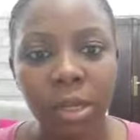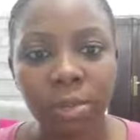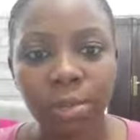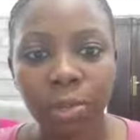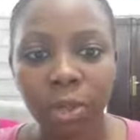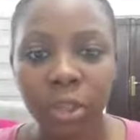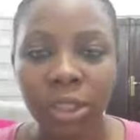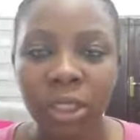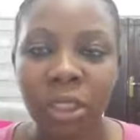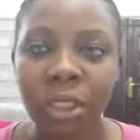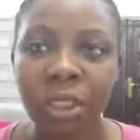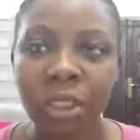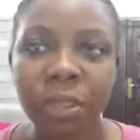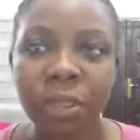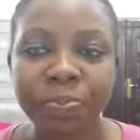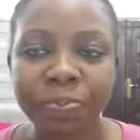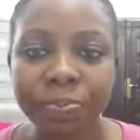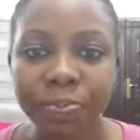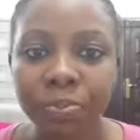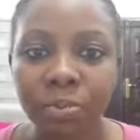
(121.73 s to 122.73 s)
abroad
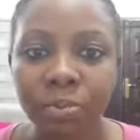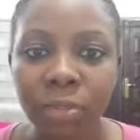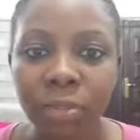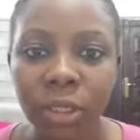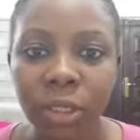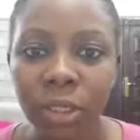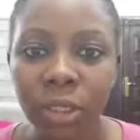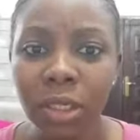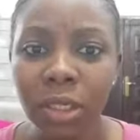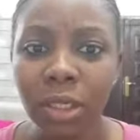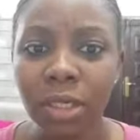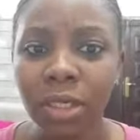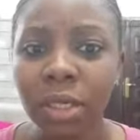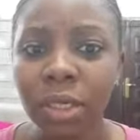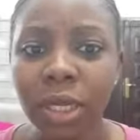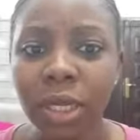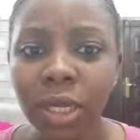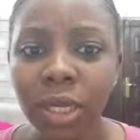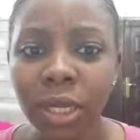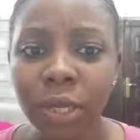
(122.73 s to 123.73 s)
is,
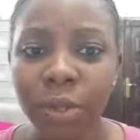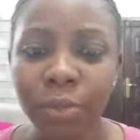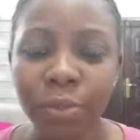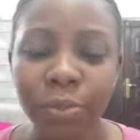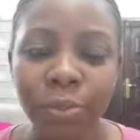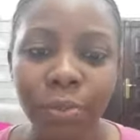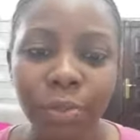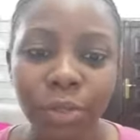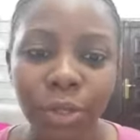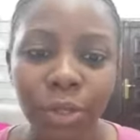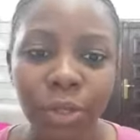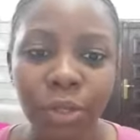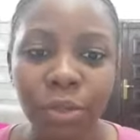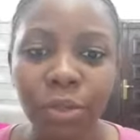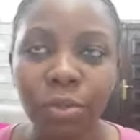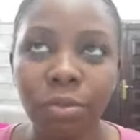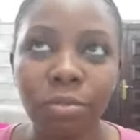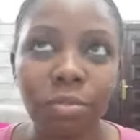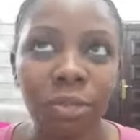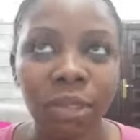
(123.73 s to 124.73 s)
in
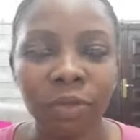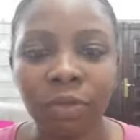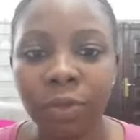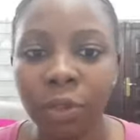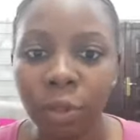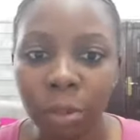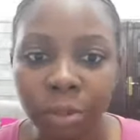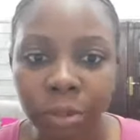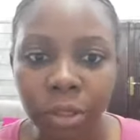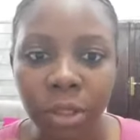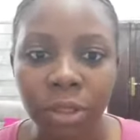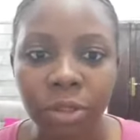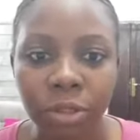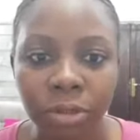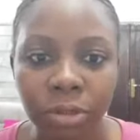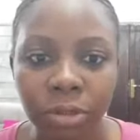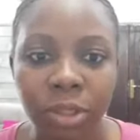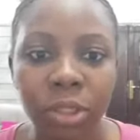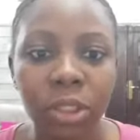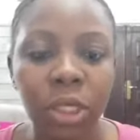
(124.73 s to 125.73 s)
developed
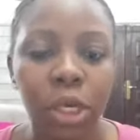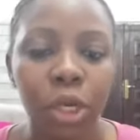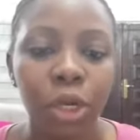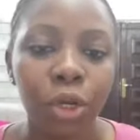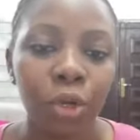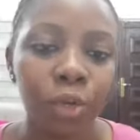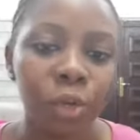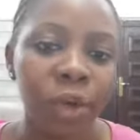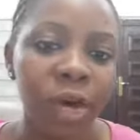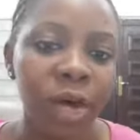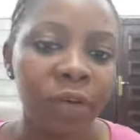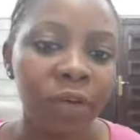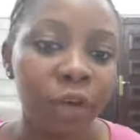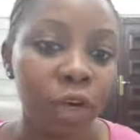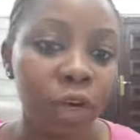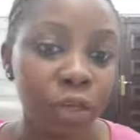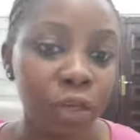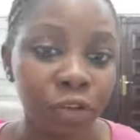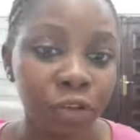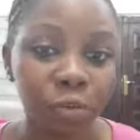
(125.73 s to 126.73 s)
countries, you have
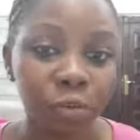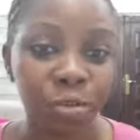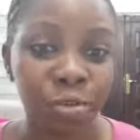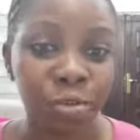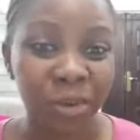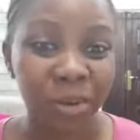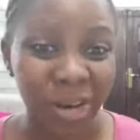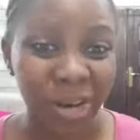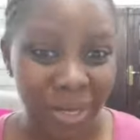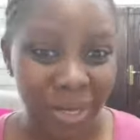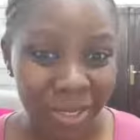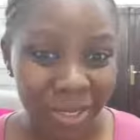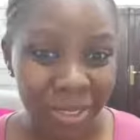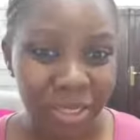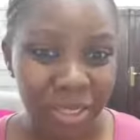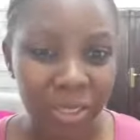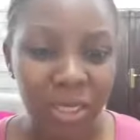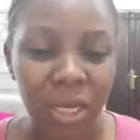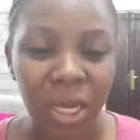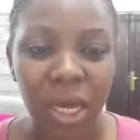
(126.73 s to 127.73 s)
a lot of
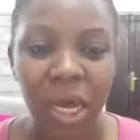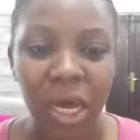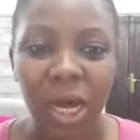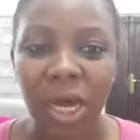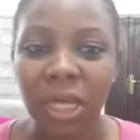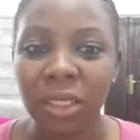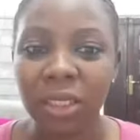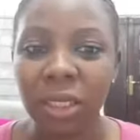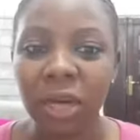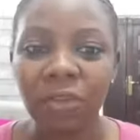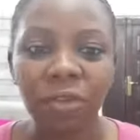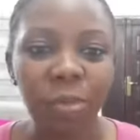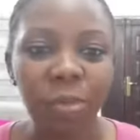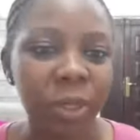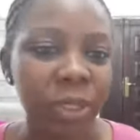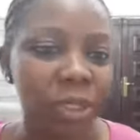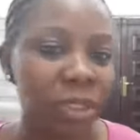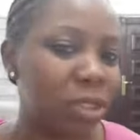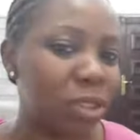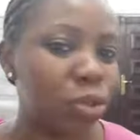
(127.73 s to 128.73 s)
brands and
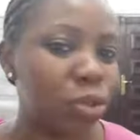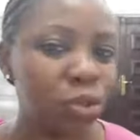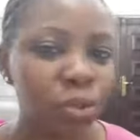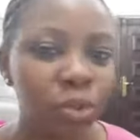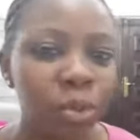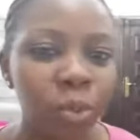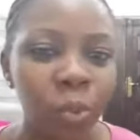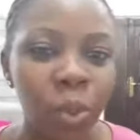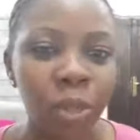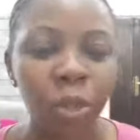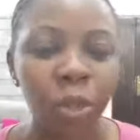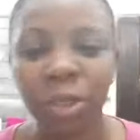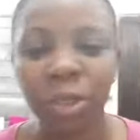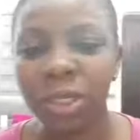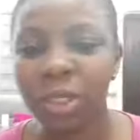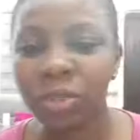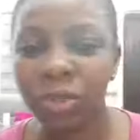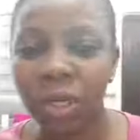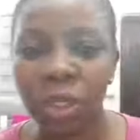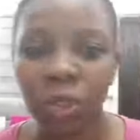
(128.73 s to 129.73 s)
everybody's still doing well.
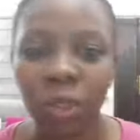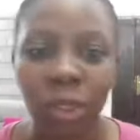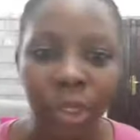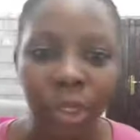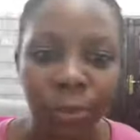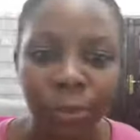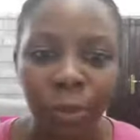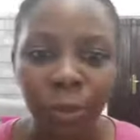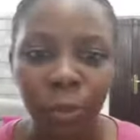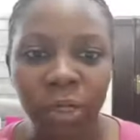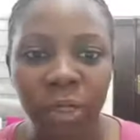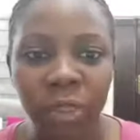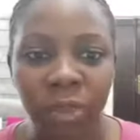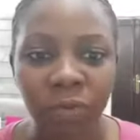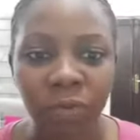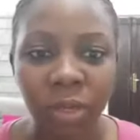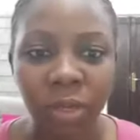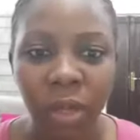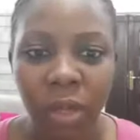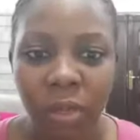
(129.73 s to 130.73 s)
Nobody's trying to clip the
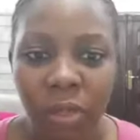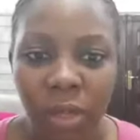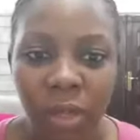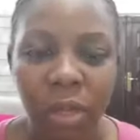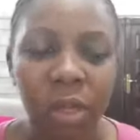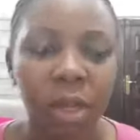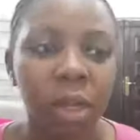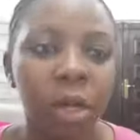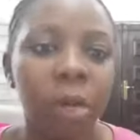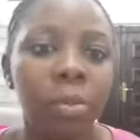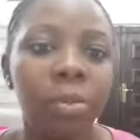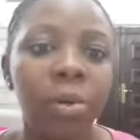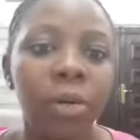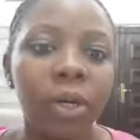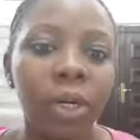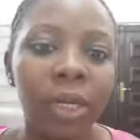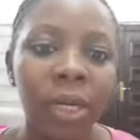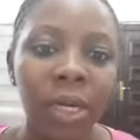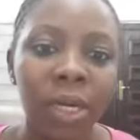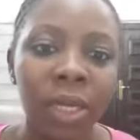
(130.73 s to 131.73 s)
wings of the other.
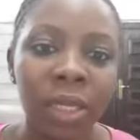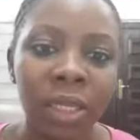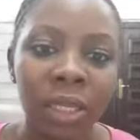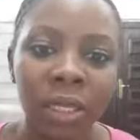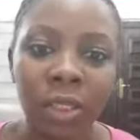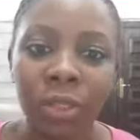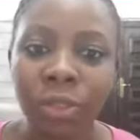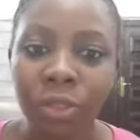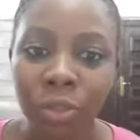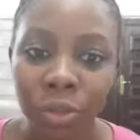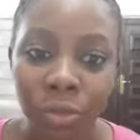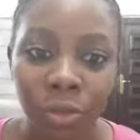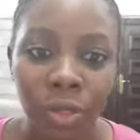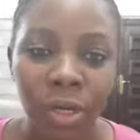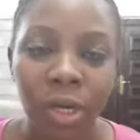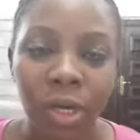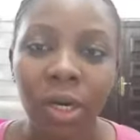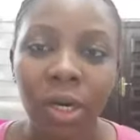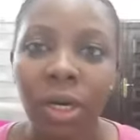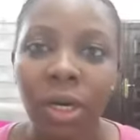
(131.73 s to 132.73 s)
But here in
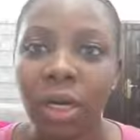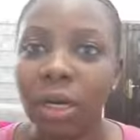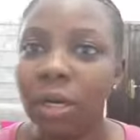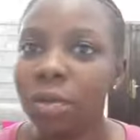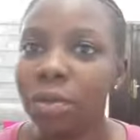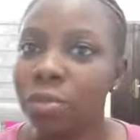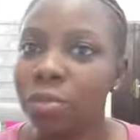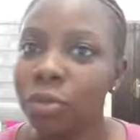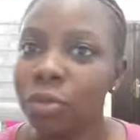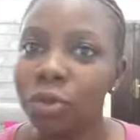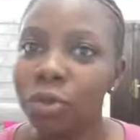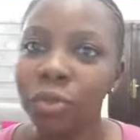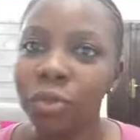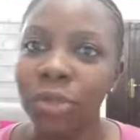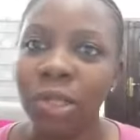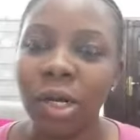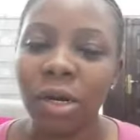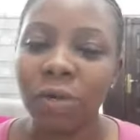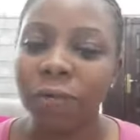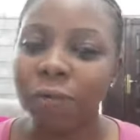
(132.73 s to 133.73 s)
Nigeria,
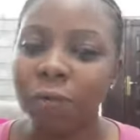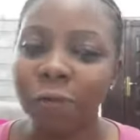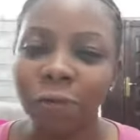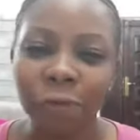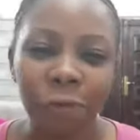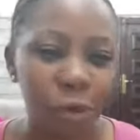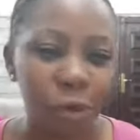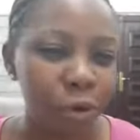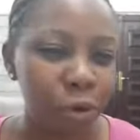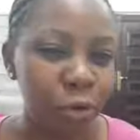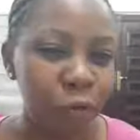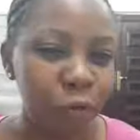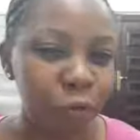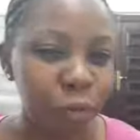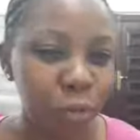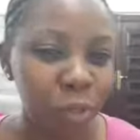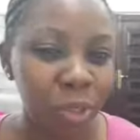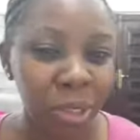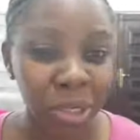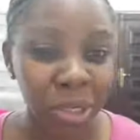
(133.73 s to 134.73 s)
there are very
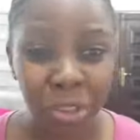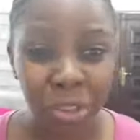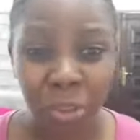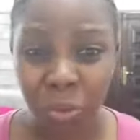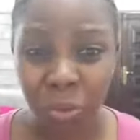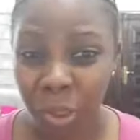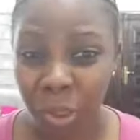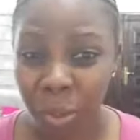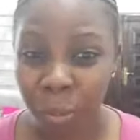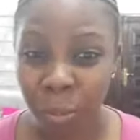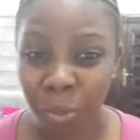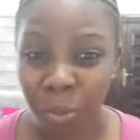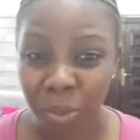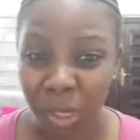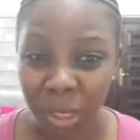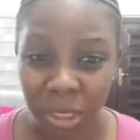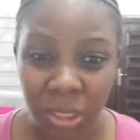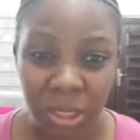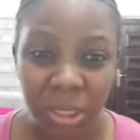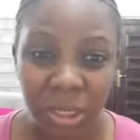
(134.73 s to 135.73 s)
few Nigerian
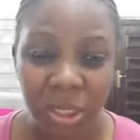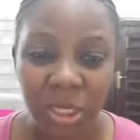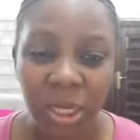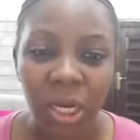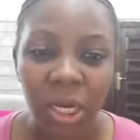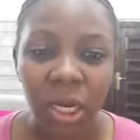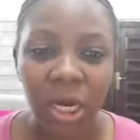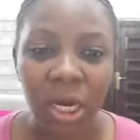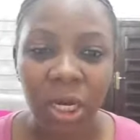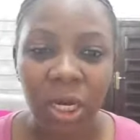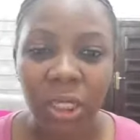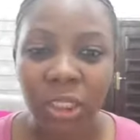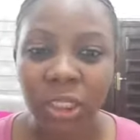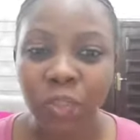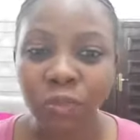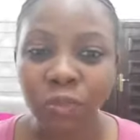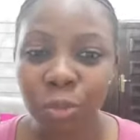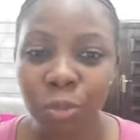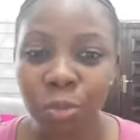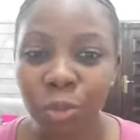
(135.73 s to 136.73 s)
brands, and
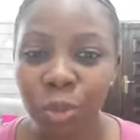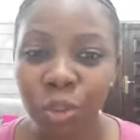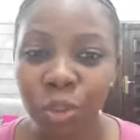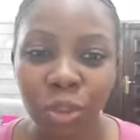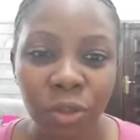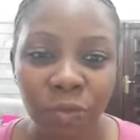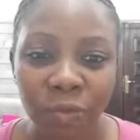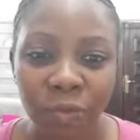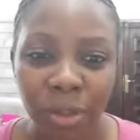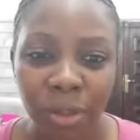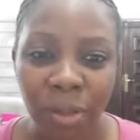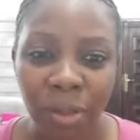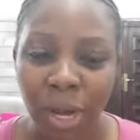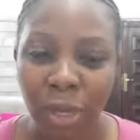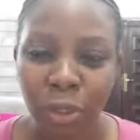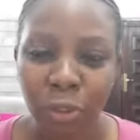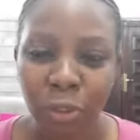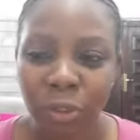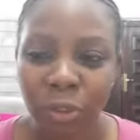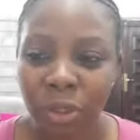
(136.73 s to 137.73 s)
even most of them
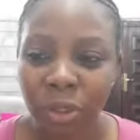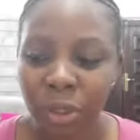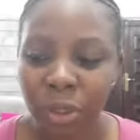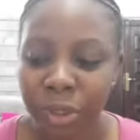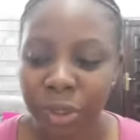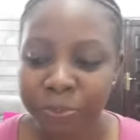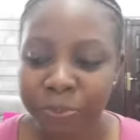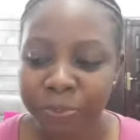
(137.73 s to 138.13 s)
are not